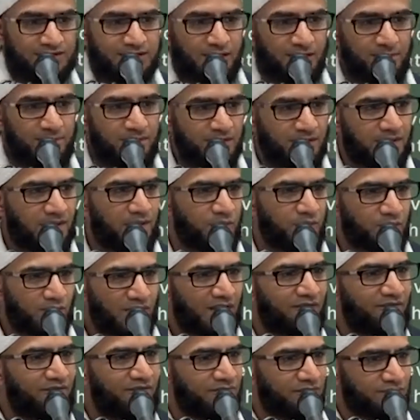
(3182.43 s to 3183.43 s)
for example,
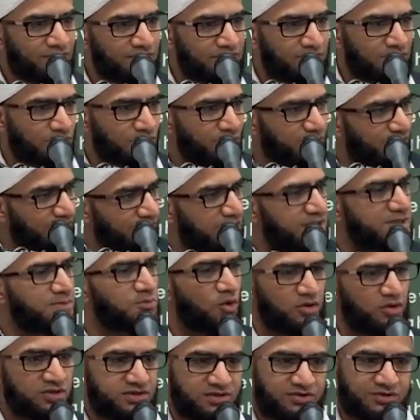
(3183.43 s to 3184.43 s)
and we have, you know, very
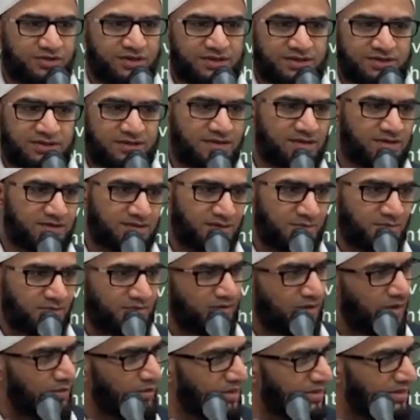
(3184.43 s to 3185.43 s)
small streets in
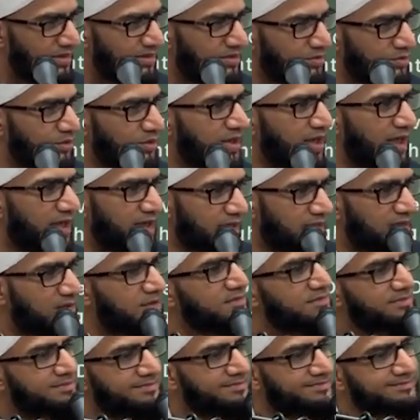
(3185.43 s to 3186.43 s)
some of our
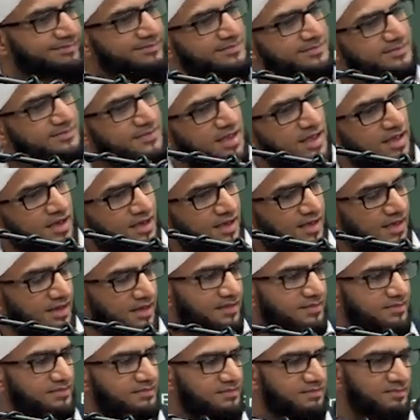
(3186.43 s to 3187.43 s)
UK
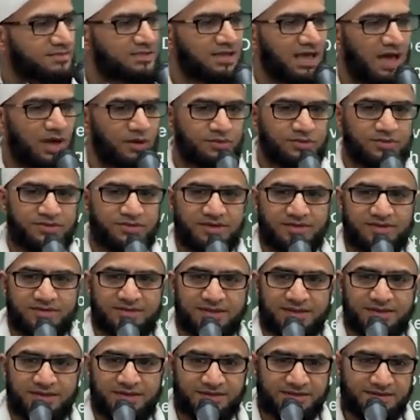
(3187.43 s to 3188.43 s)
towns
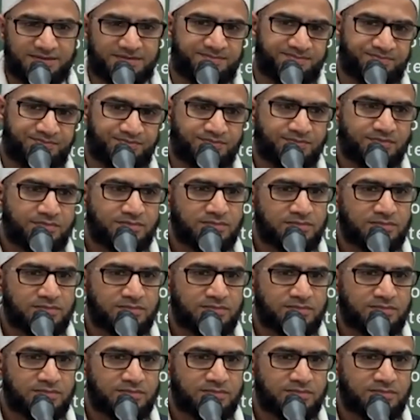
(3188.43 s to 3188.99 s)
and cities,